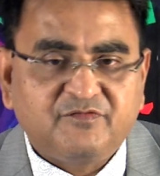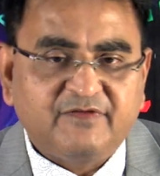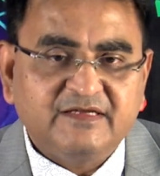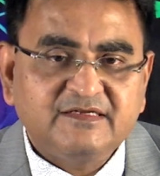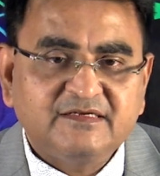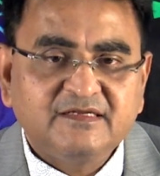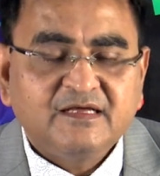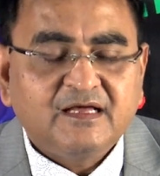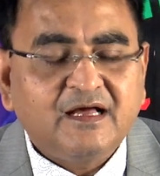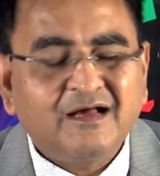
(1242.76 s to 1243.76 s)
provided
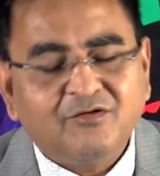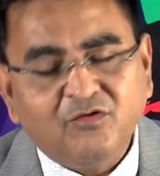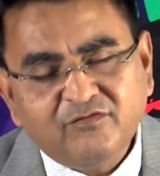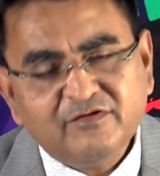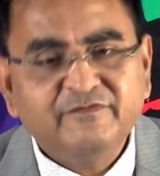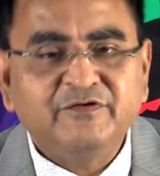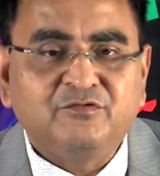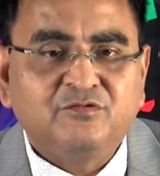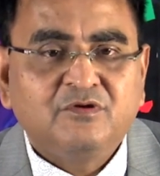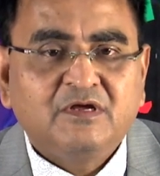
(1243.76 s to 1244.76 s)

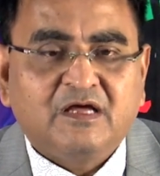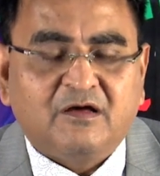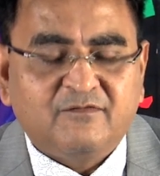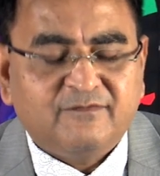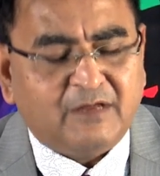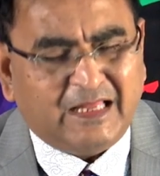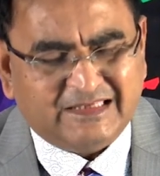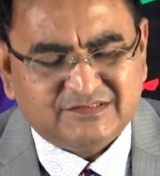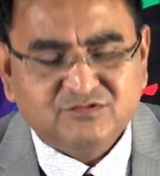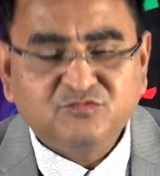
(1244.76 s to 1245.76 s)
overview of
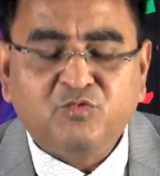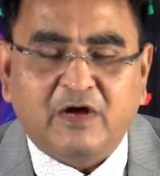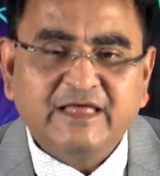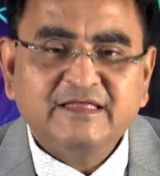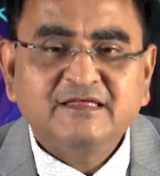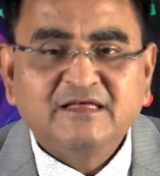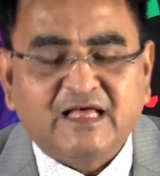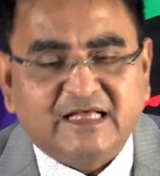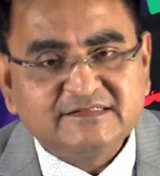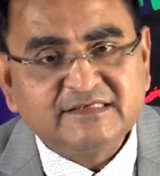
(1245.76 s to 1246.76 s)
as to why
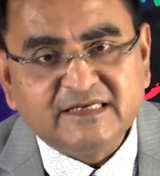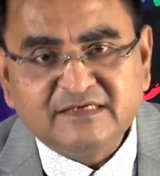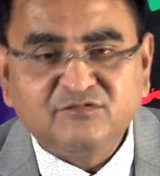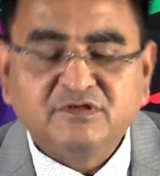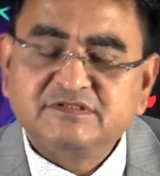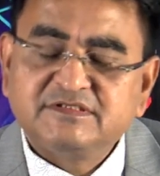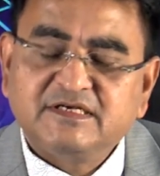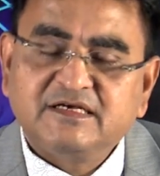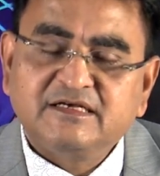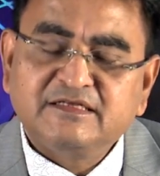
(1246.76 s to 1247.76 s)
acetylene was
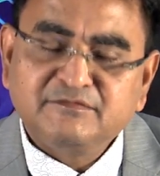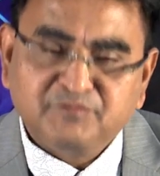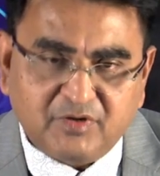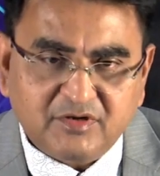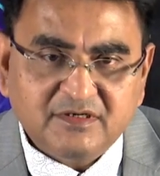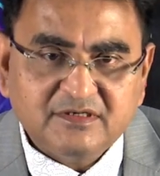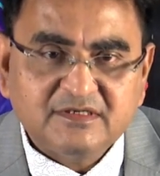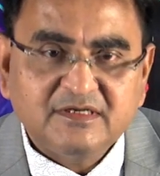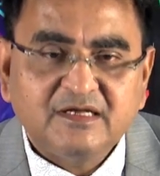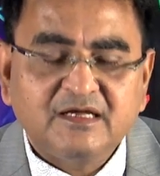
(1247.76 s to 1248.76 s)

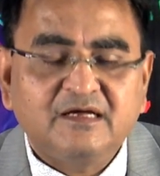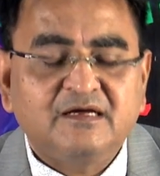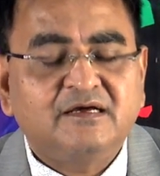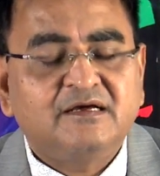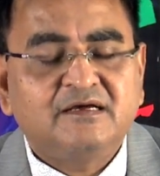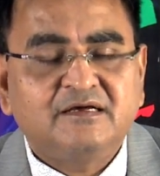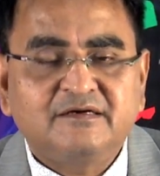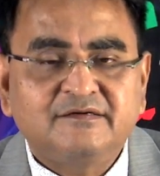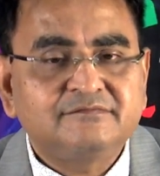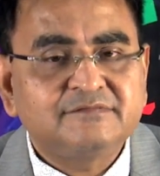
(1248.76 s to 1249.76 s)
important uh,
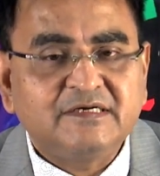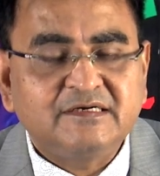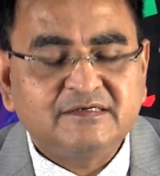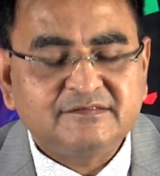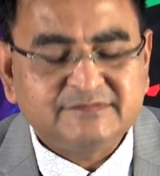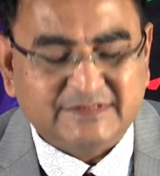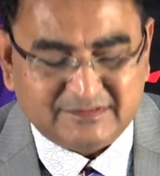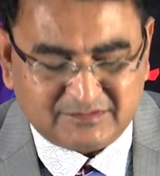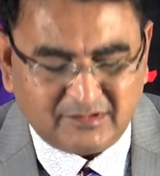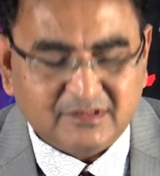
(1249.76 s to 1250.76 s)
uh, uh,
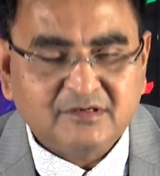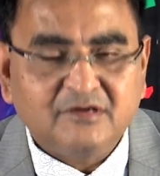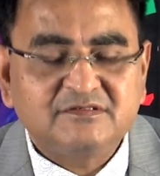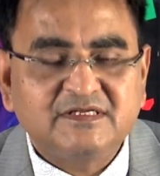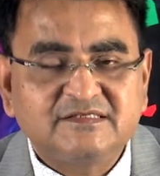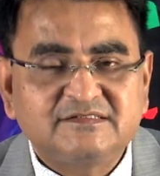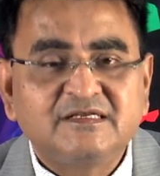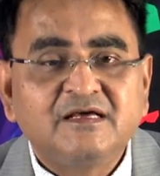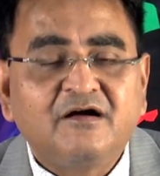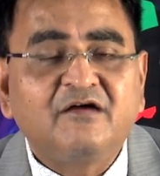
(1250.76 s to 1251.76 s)
in co uh, context
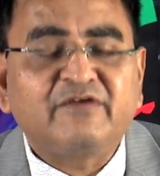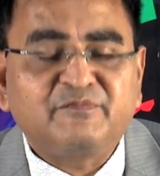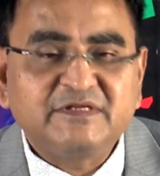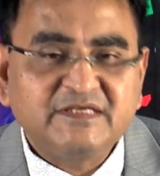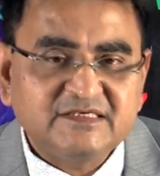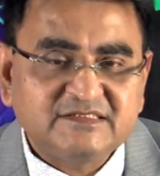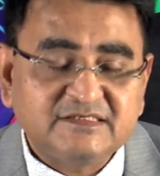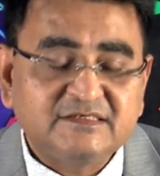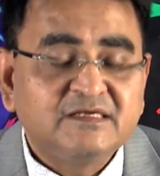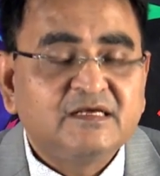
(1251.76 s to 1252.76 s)
of
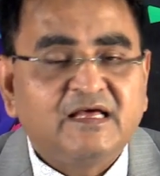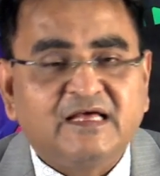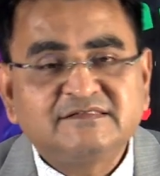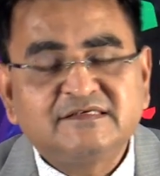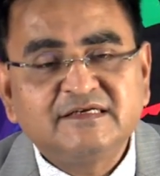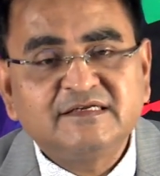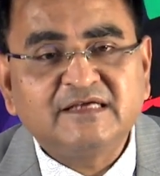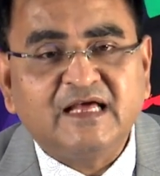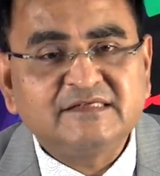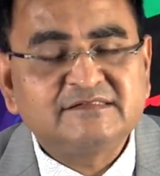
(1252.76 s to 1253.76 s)
application as early
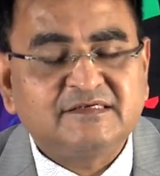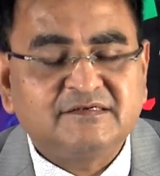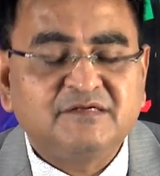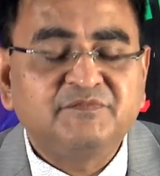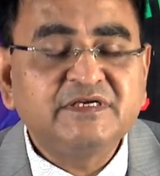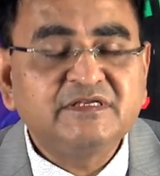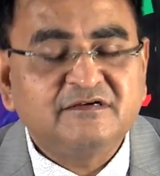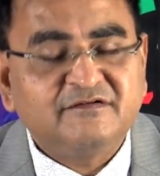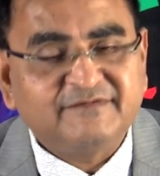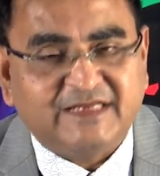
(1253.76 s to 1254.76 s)
as uh,
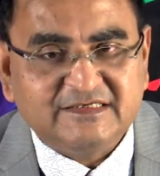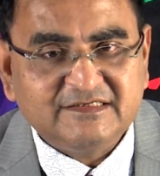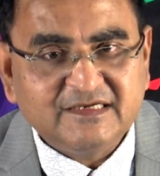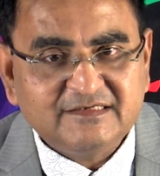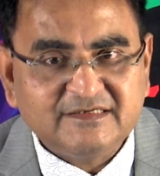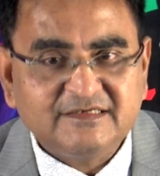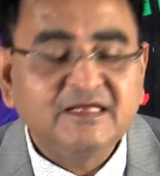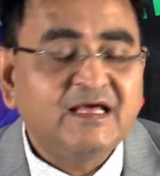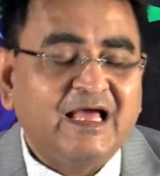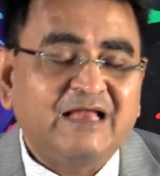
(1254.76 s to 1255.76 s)
beginning of 1900
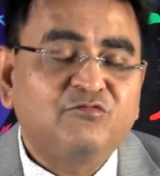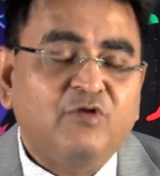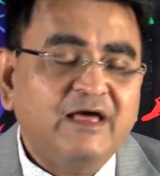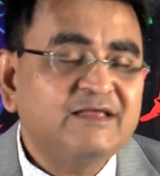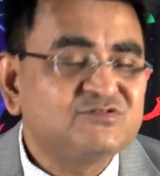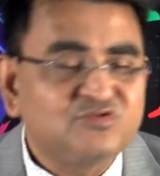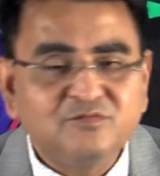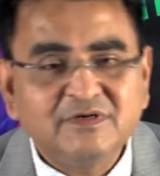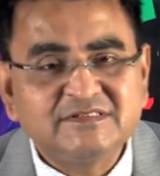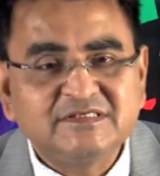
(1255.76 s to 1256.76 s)
and why so
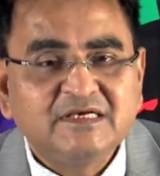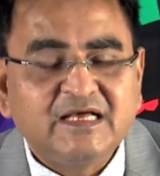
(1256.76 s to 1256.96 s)
much